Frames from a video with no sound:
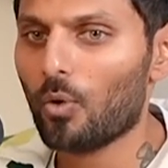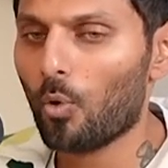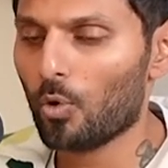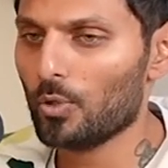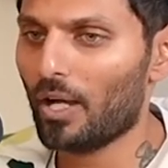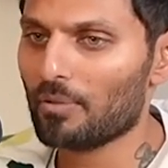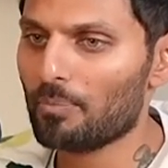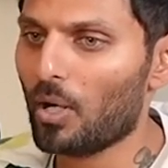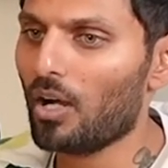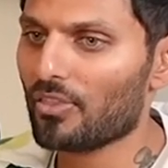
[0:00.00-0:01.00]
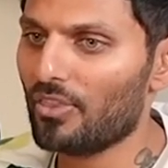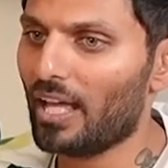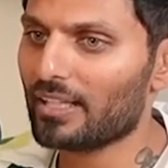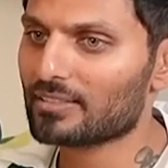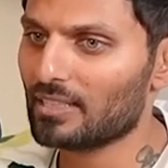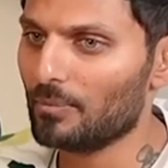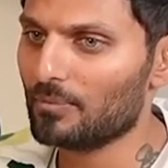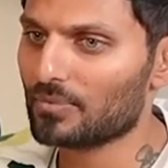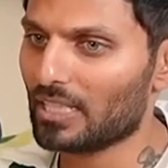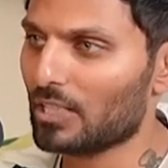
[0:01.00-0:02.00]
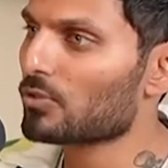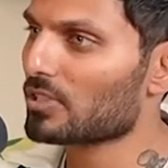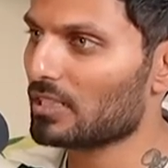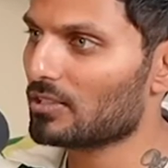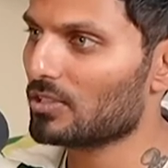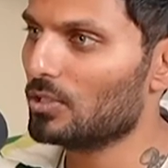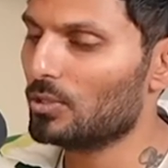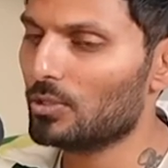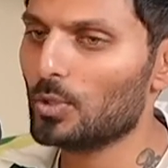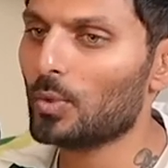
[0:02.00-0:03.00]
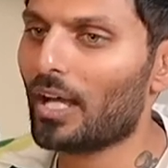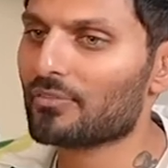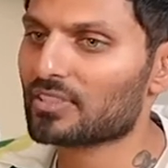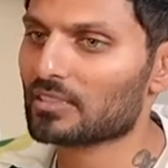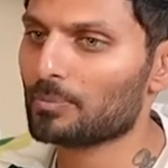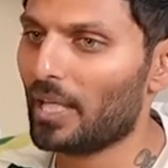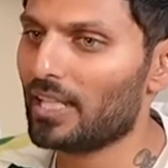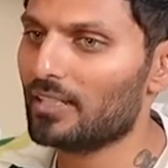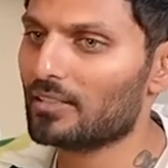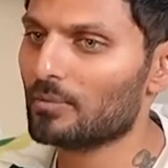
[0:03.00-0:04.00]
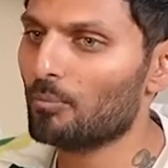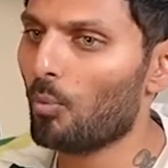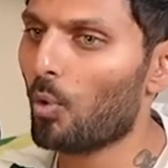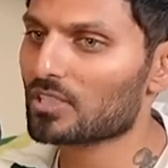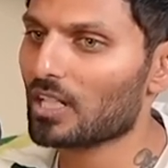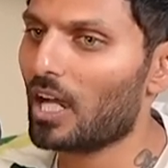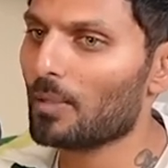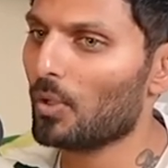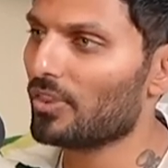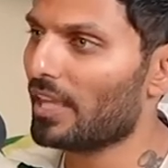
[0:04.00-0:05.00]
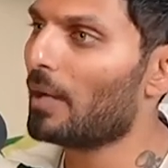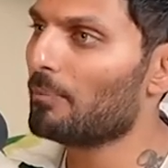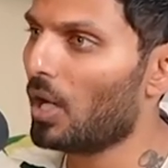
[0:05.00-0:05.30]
or you have a path that seems interesting to you, you have to spend more time on that